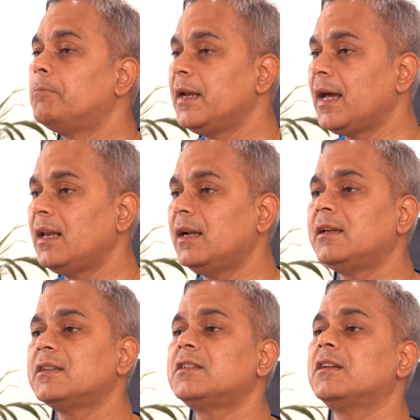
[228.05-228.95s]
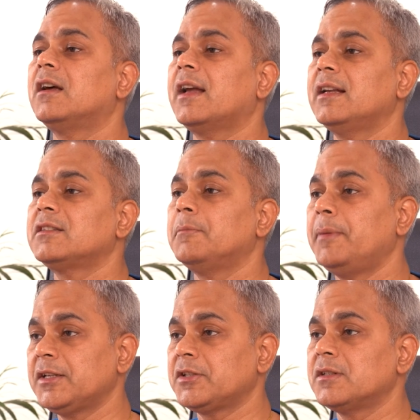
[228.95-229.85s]
penile and testicular cancer
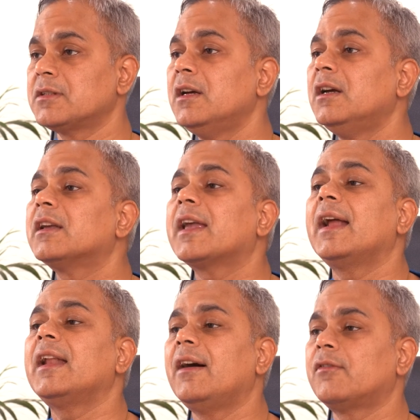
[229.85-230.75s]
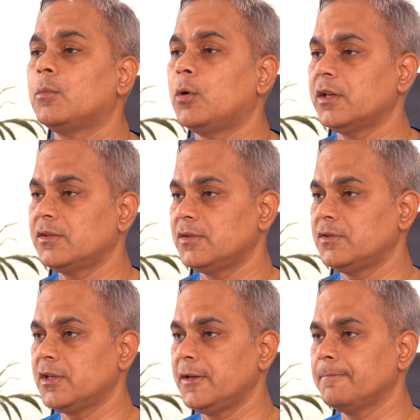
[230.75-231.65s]
patients can have robotic
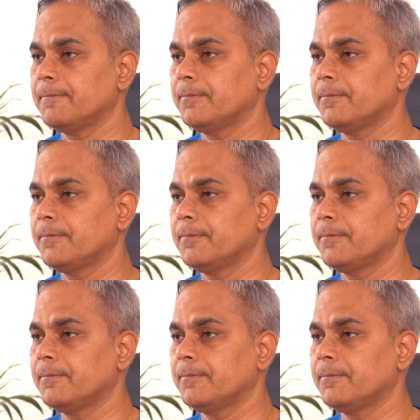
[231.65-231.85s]
surgery.